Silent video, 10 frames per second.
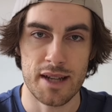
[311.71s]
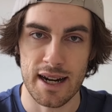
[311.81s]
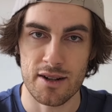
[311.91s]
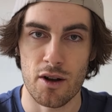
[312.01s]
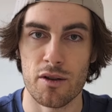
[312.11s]

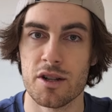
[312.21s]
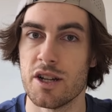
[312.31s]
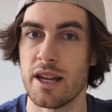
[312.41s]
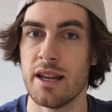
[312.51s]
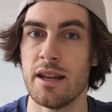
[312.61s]

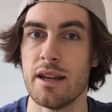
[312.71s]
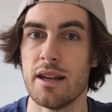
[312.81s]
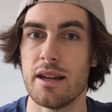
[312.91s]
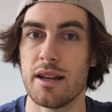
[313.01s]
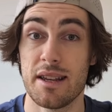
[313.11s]
technology
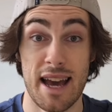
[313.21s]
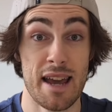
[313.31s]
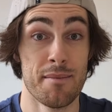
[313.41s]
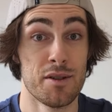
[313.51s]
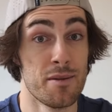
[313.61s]

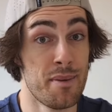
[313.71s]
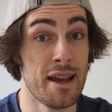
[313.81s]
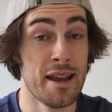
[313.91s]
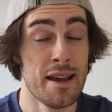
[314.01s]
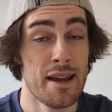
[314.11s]
came to
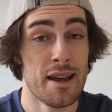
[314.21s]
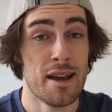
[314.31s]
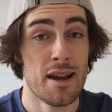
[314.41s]
be.